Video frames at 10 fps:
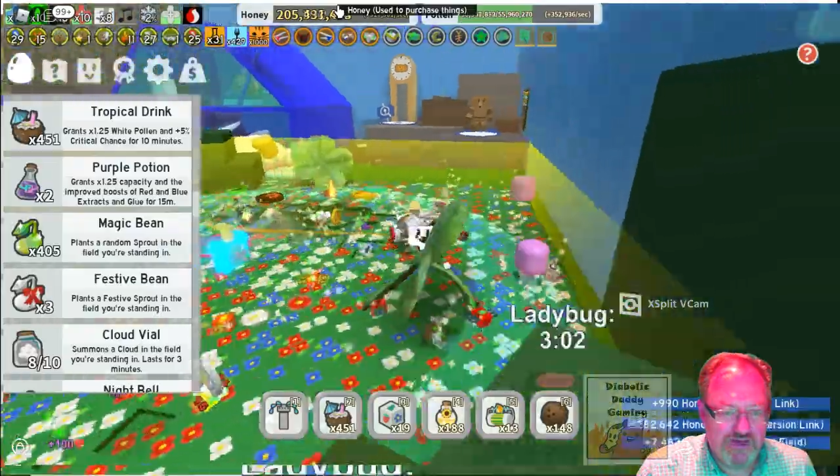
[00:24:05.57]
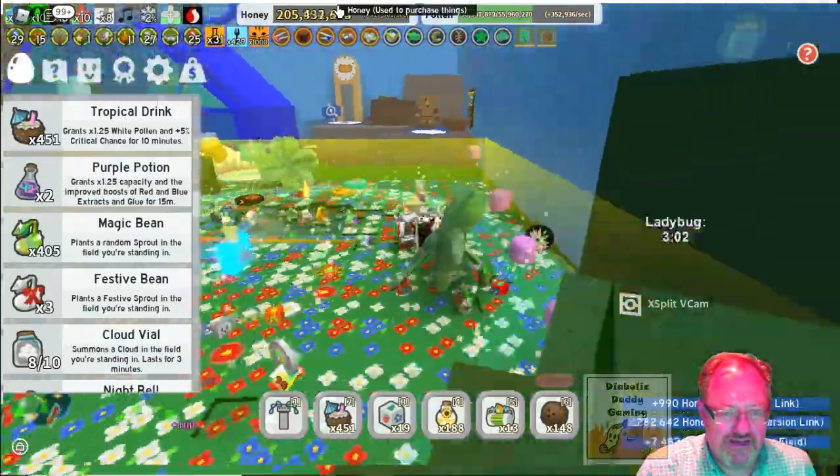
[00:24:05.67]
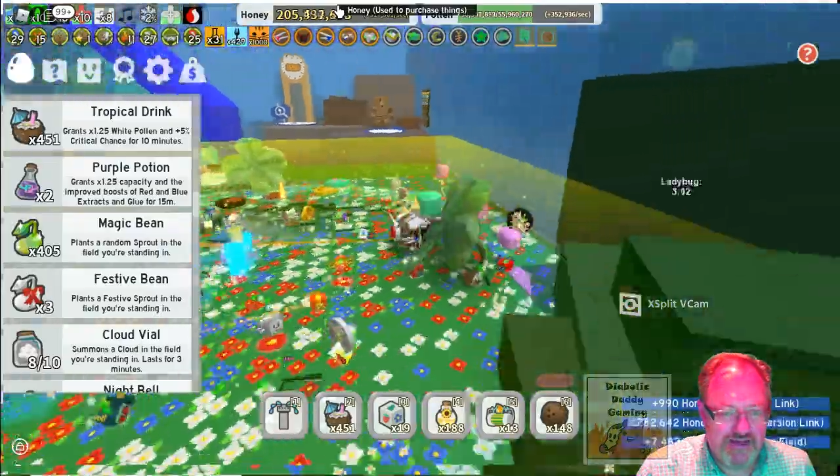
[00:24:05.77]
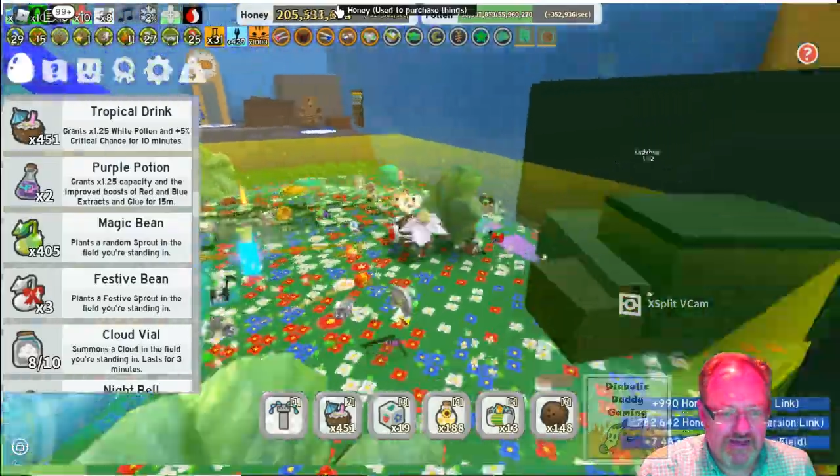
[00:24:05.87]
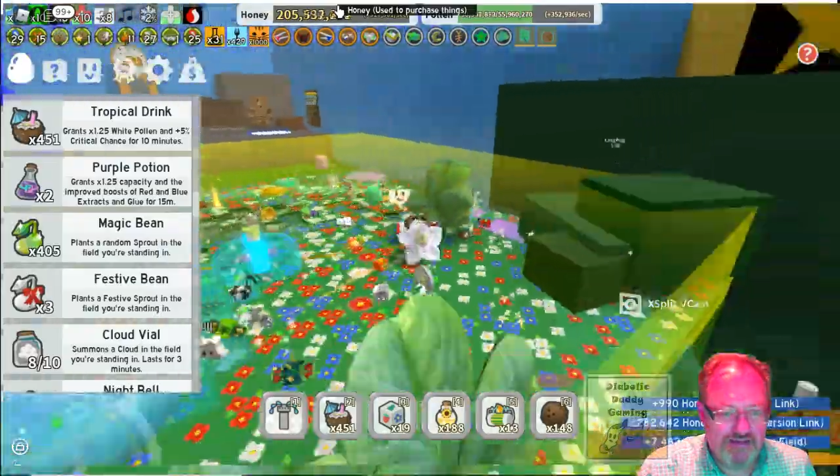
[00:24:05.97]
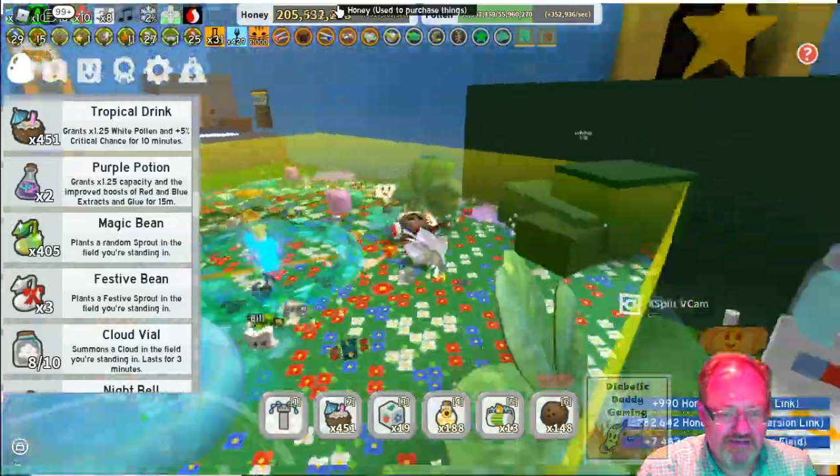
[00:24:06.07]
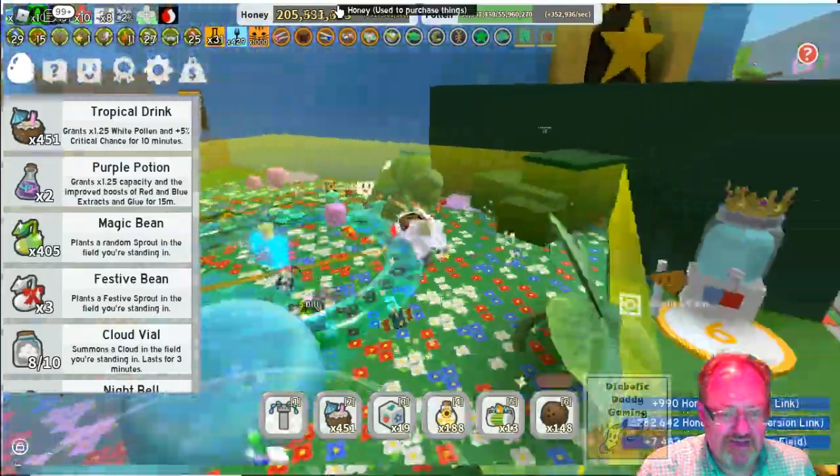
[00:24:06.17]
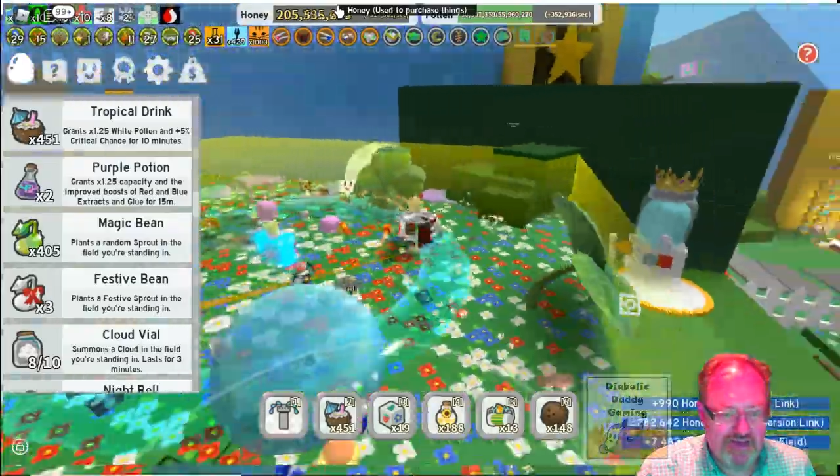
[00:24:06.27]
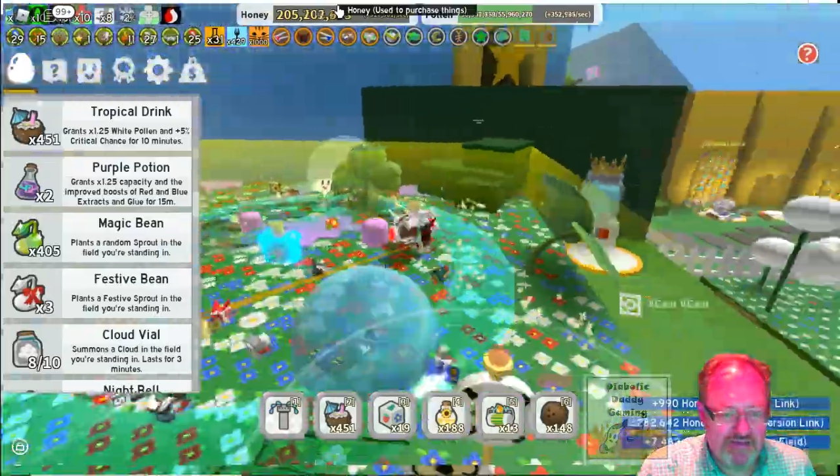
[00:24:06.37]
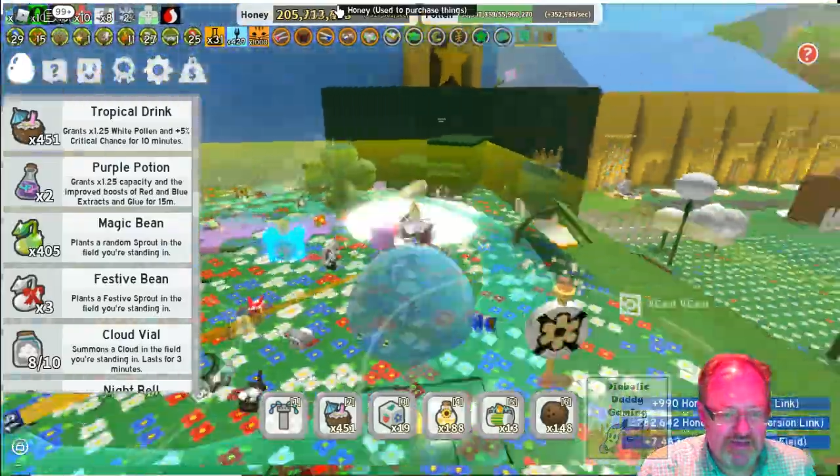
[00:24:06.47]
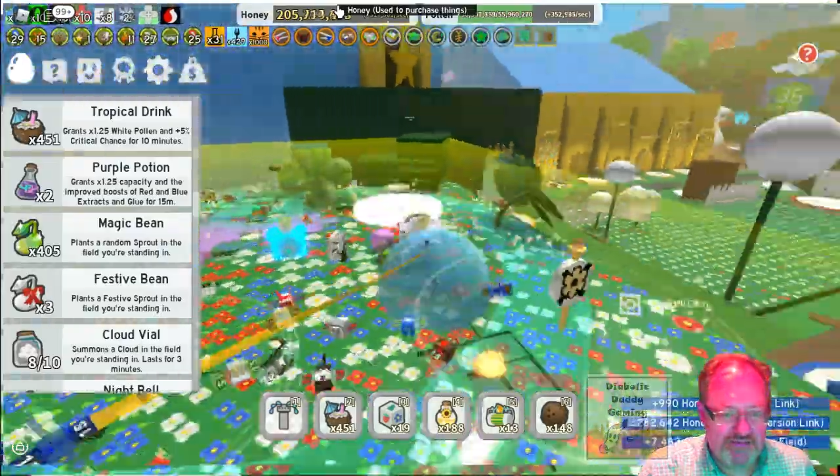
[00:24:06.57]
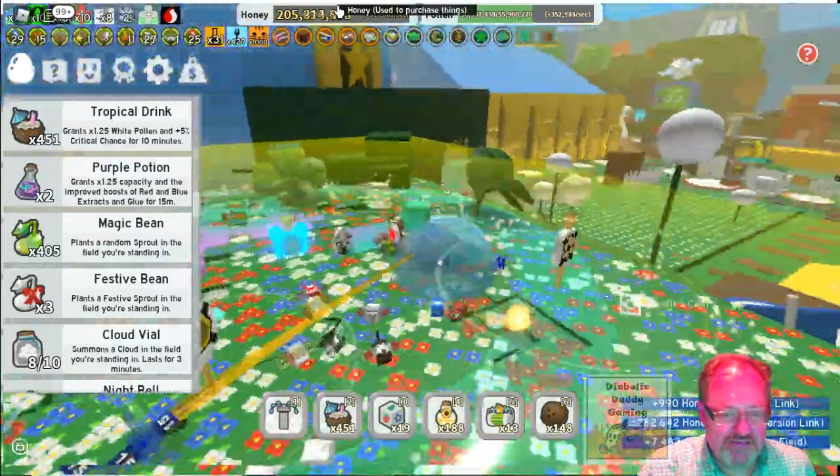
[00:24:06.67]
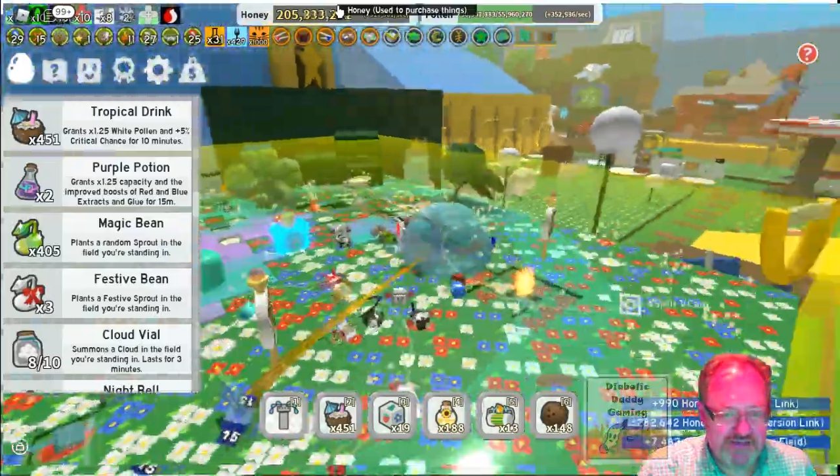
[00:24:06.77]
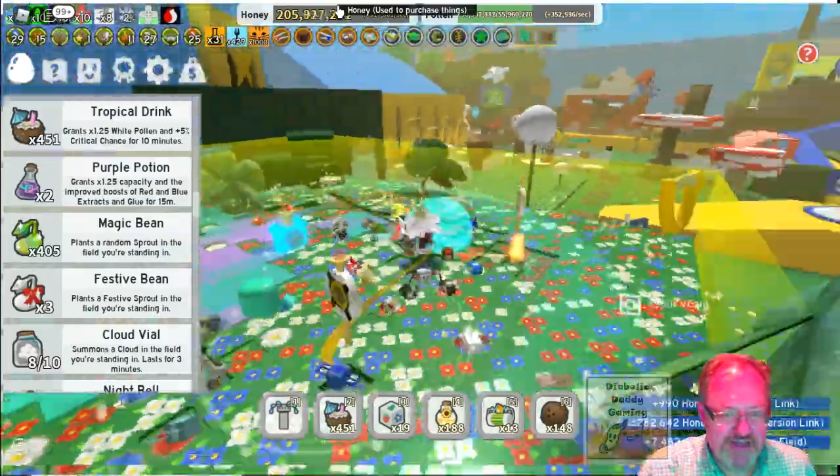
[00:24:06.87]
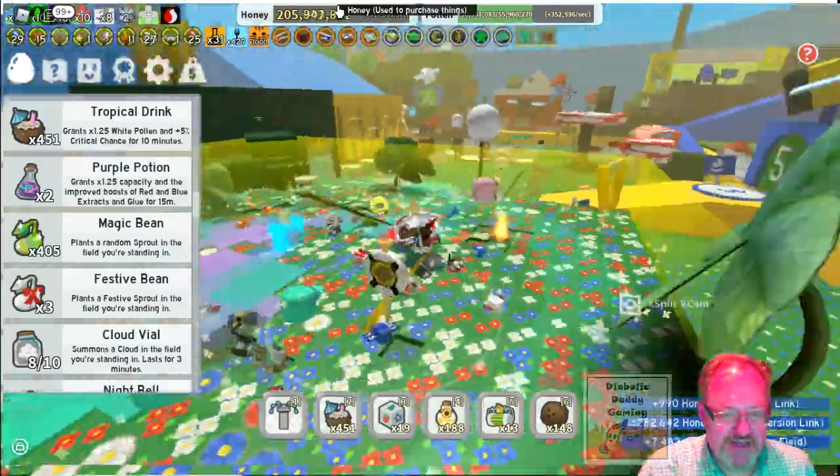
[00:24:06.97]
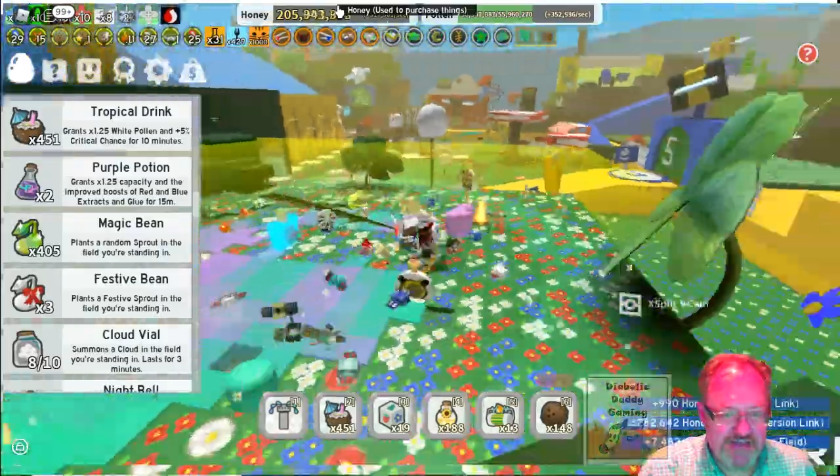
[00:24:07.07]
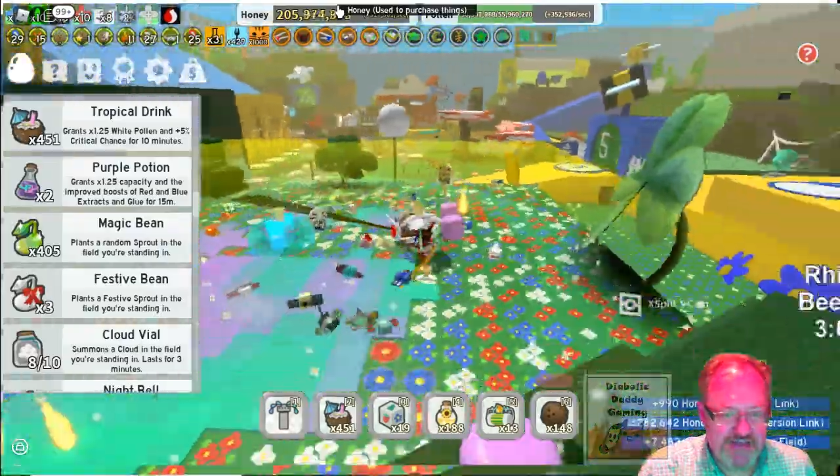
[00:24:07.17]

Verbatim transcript: on the video and say,